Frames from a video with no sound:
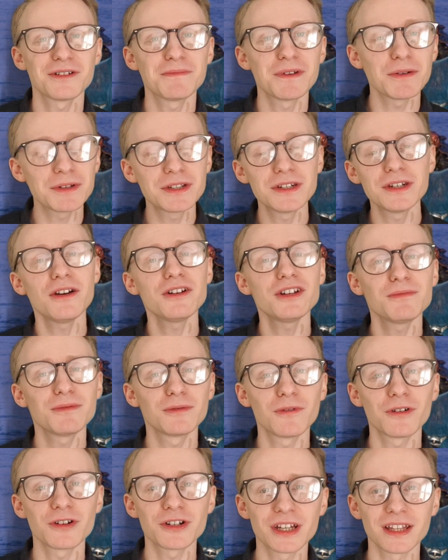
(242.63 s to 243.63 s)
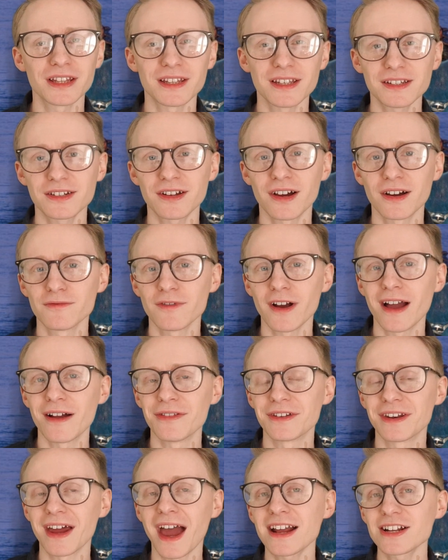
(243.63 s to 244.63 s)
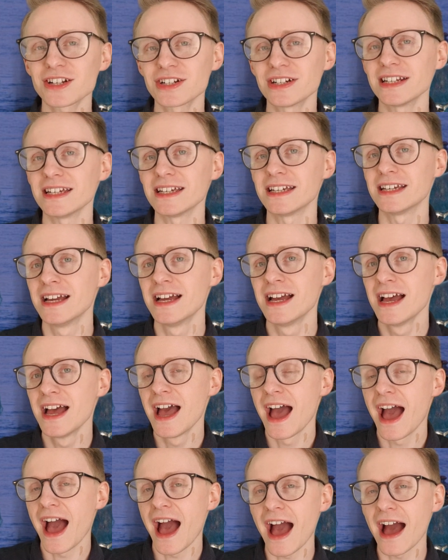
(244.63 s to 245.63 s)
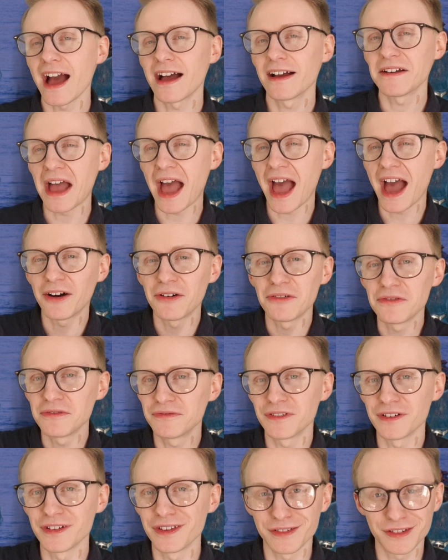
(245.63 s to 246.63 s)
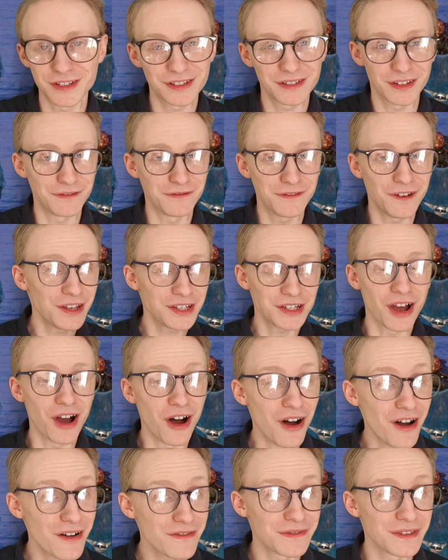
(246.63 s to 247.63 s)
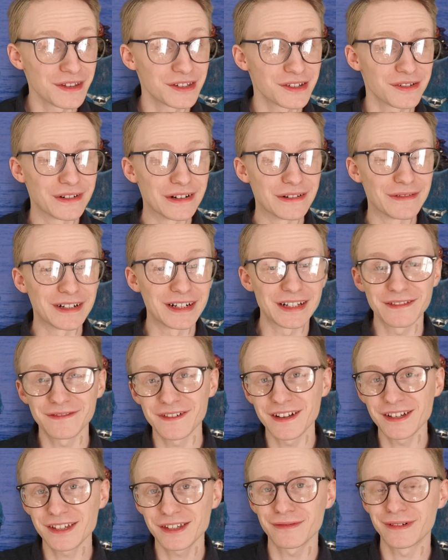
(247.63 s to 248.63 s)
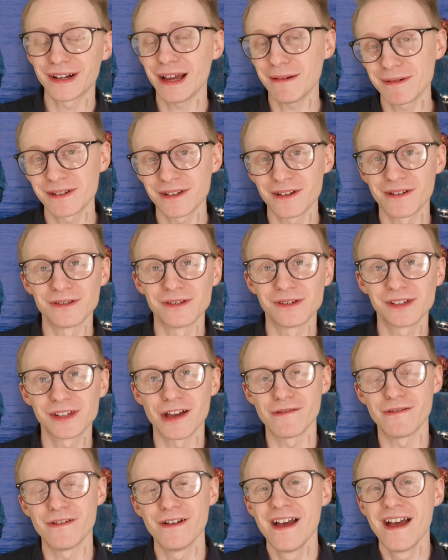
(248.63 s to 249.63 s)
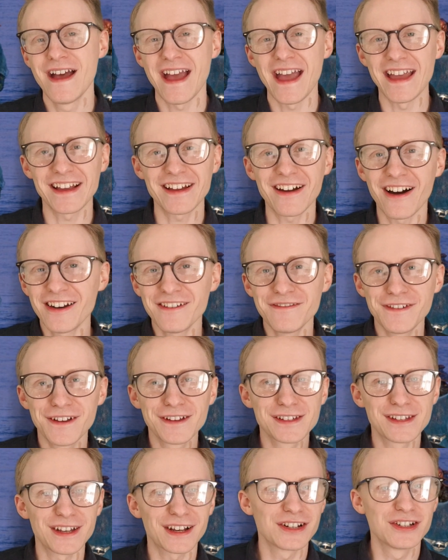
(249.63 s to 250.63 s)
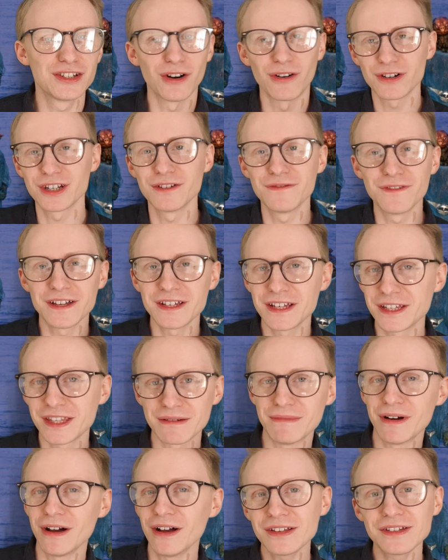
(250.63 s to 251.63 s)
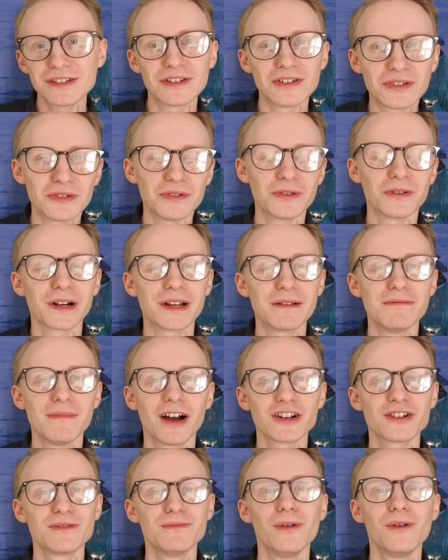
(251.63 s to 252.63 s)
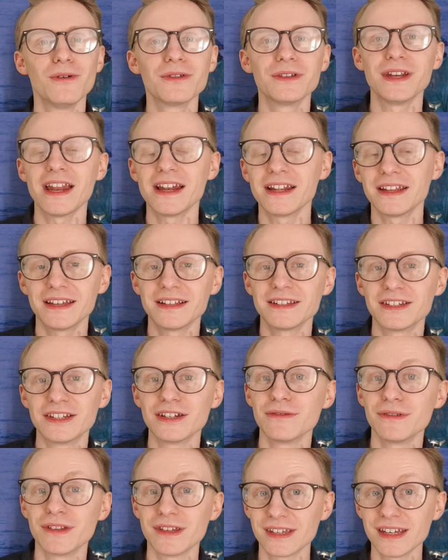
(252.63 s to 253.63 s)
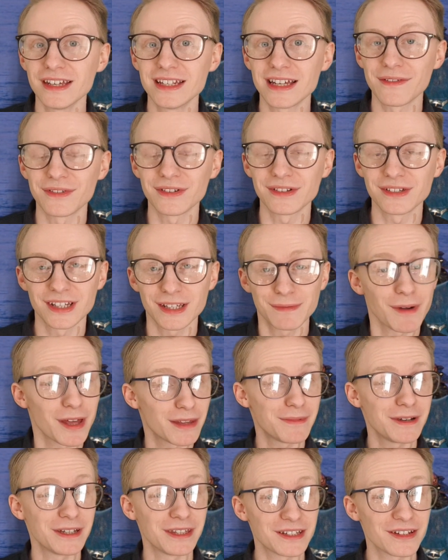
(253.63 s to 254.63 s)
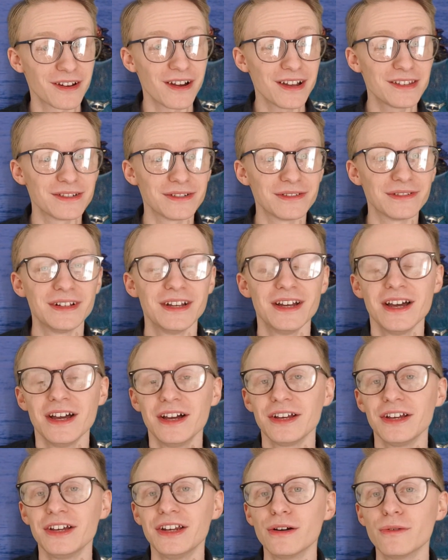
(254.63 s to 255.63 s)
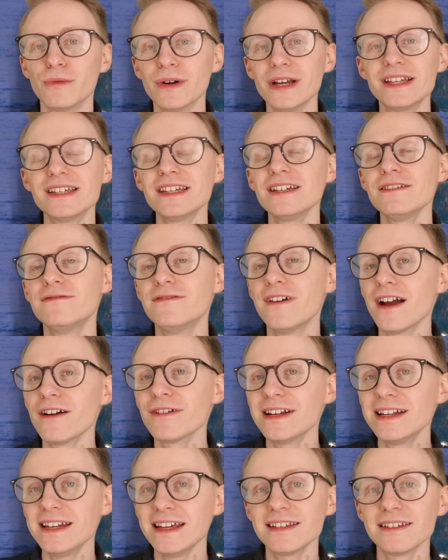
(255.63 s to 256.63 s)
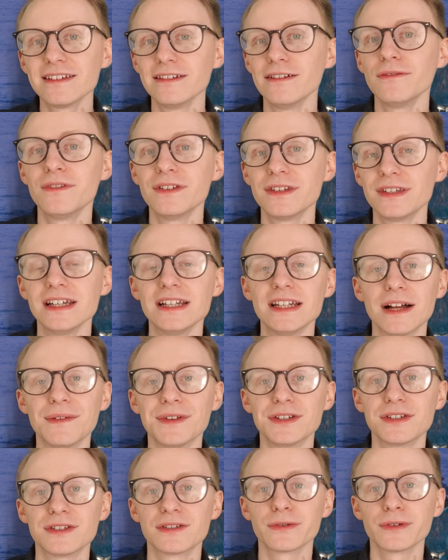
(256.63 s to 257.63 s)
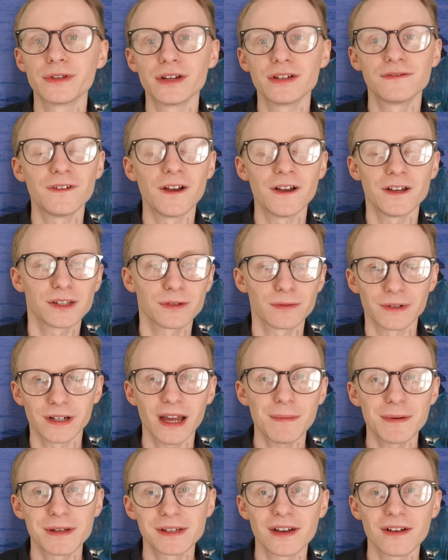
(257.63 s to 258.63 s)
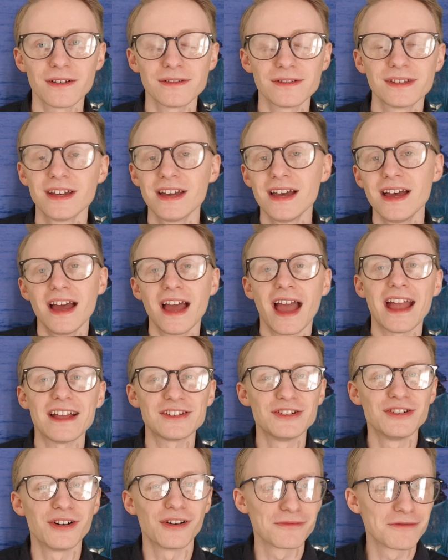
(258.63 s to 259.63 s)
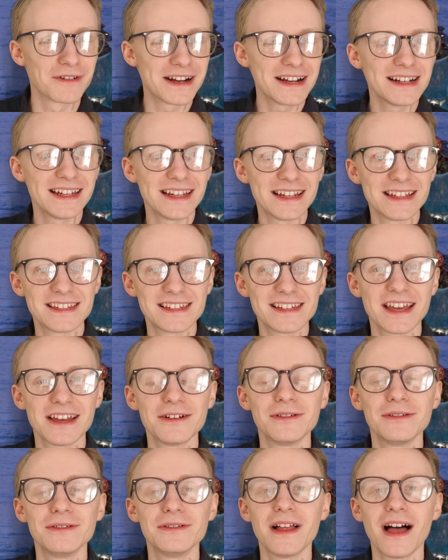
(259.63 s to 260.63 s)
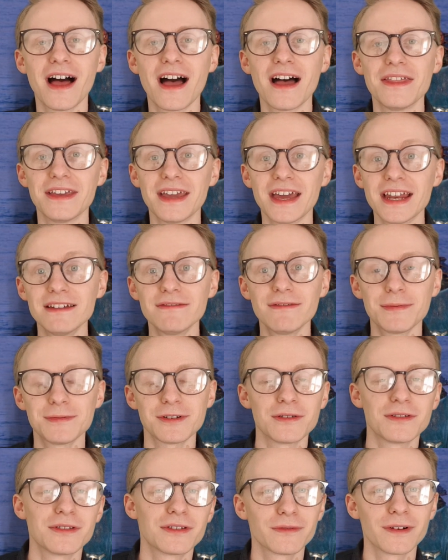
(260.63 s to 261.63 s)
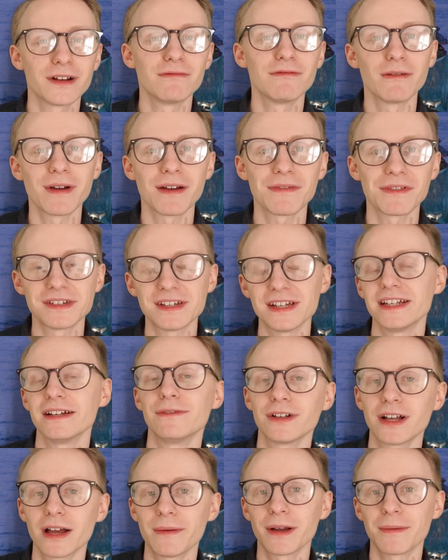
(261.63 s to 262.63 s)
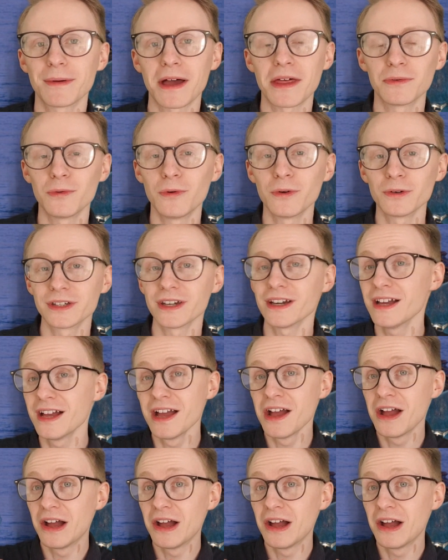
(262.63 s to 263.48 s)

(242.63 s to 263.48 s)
But it was notable watching it this time around that actually how for the first half of this story, really, the first 3 episodes or so, it kind of feels like a Doctor versus the Master story, much more than anything to do with the Sea Devils. Despite that being the title, you know, we see very little of the Sea Devils through those first 3 episodes. It's not really until the end of episode 3 where we have the Sea Devil coming up out of the water.